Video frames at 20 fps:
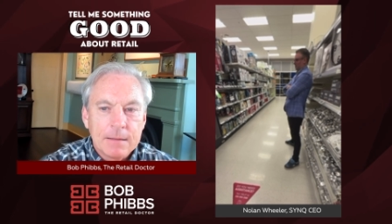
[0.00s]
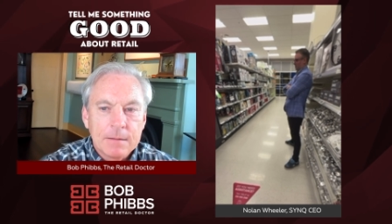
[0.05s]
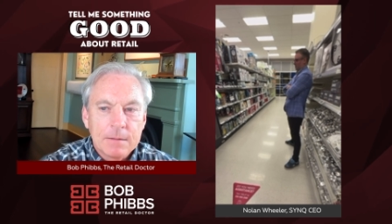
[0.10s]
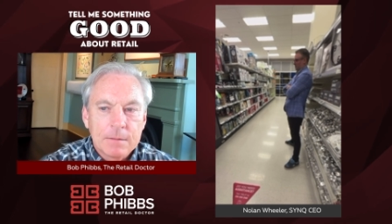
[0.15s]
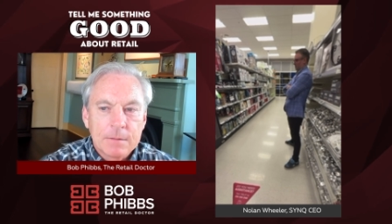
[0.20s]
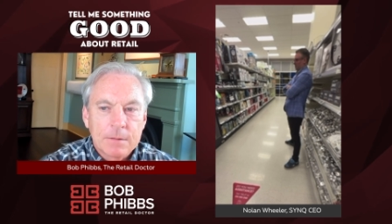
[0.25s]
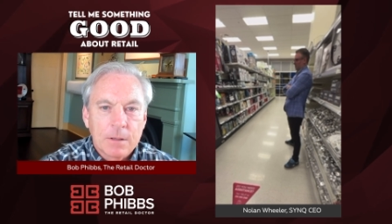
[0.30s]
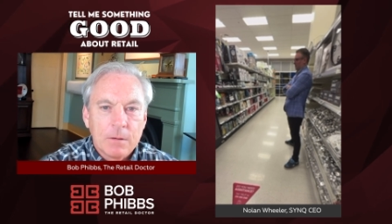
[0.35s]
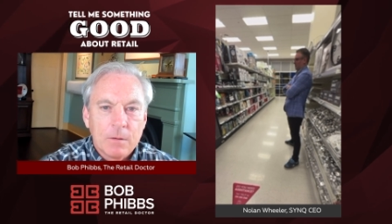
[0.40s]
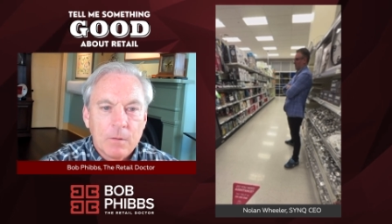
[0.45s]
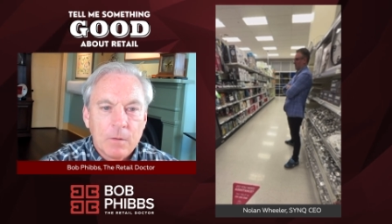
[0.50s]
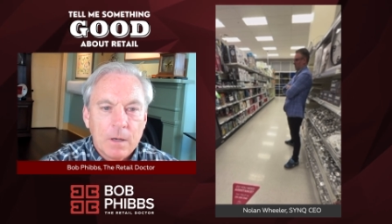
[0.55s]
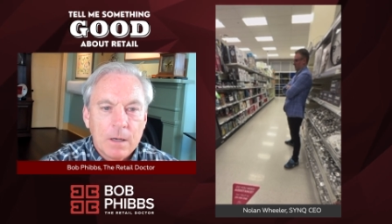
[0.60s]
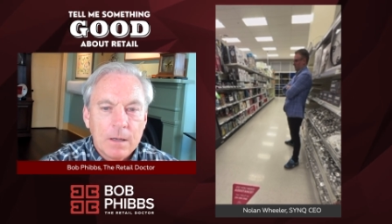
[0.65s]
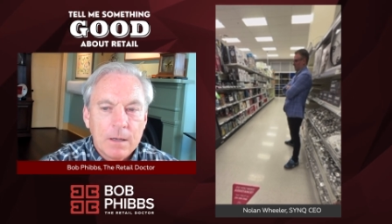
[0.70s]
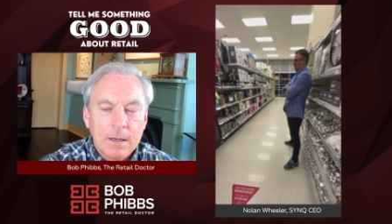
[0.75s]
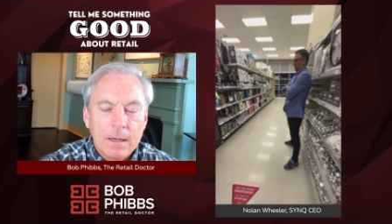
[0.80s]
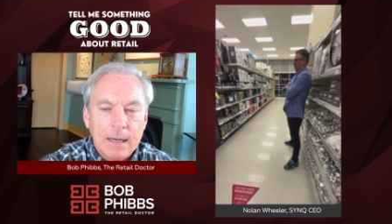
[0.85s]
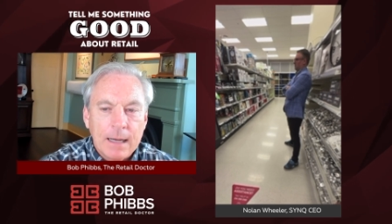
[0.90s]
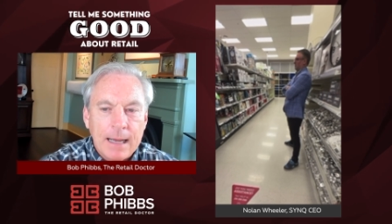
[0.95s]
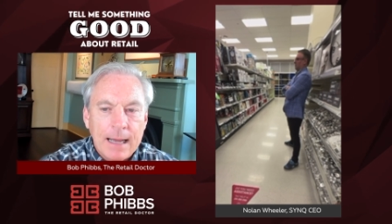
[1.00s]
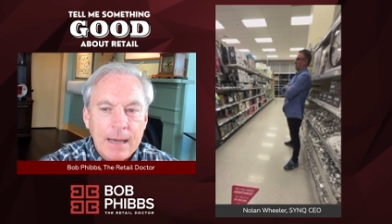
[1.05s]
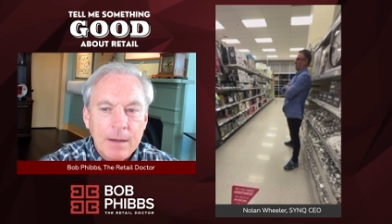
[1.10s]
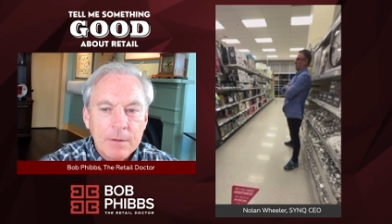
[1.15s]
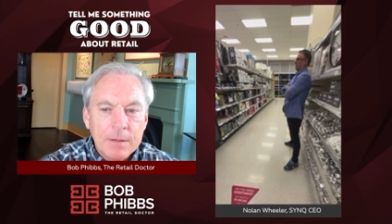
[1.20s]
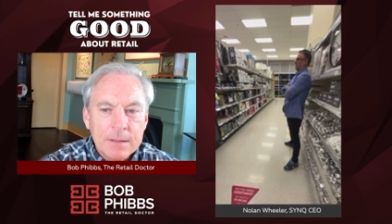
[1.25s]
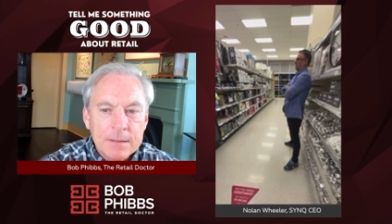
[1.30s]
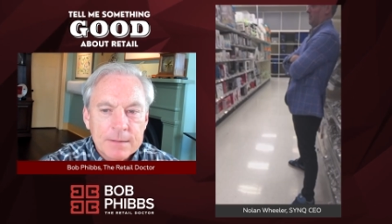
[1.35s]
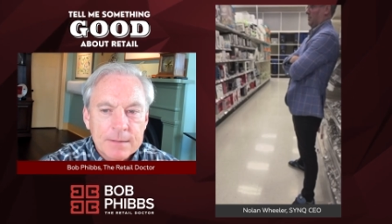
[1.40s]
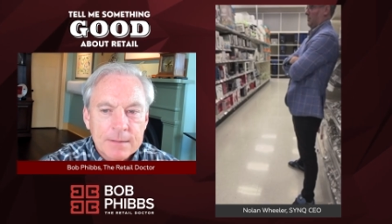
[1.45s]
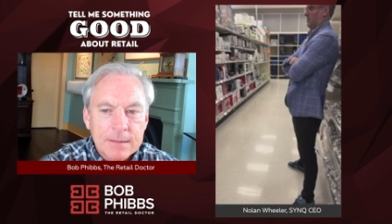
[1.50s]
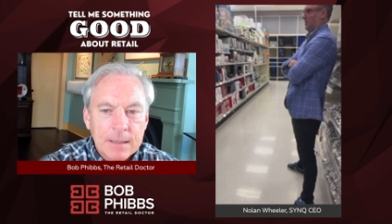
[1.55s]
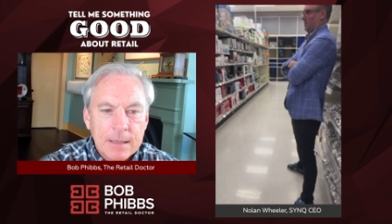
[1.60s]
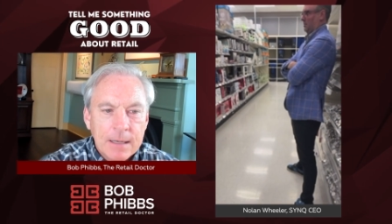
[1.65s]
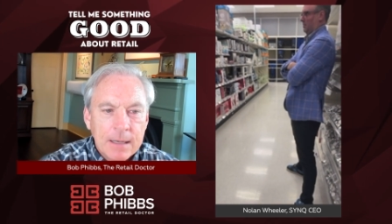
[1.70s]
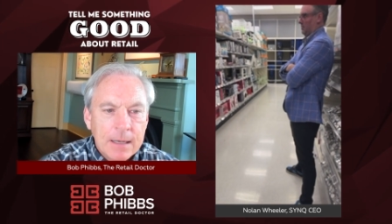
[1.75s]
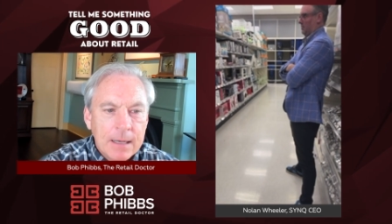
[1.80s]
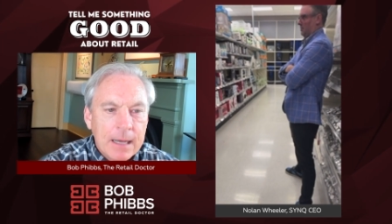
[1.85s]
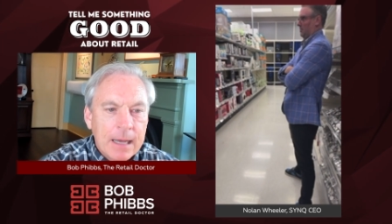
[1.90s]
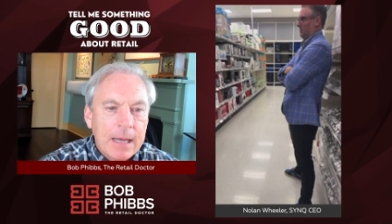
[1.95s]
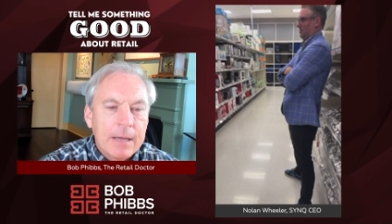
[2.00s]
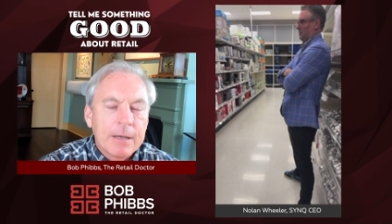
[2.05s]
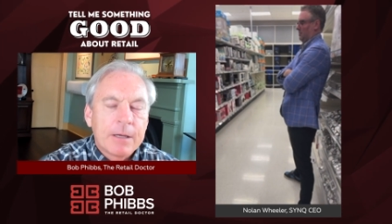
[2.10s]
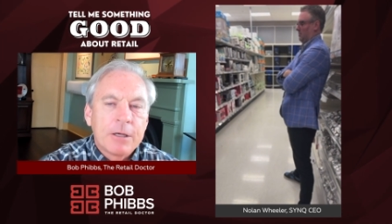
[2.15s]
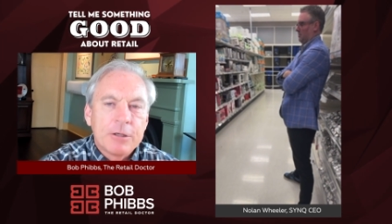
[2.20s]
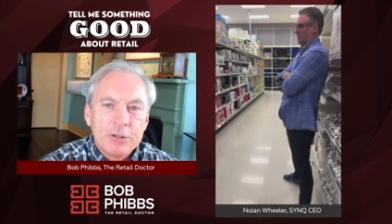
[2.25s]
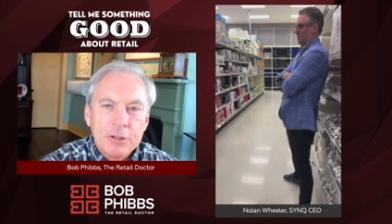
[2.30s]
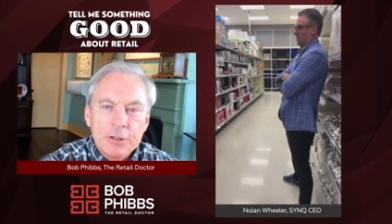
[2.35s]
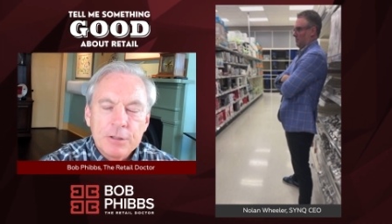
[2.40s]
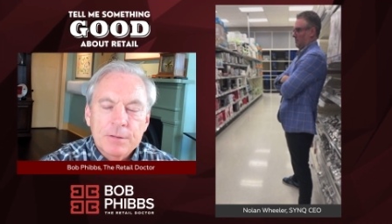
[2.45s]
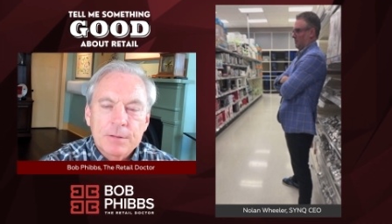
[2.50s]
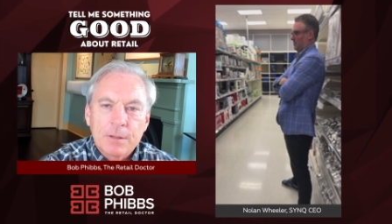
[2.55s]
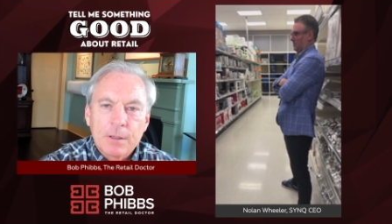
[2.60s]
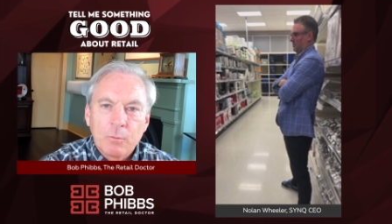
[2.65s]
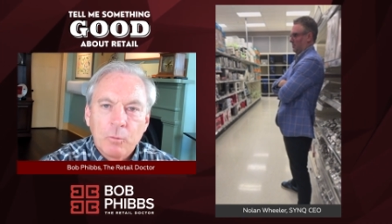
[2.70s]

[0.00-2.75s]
So how does could you just uh,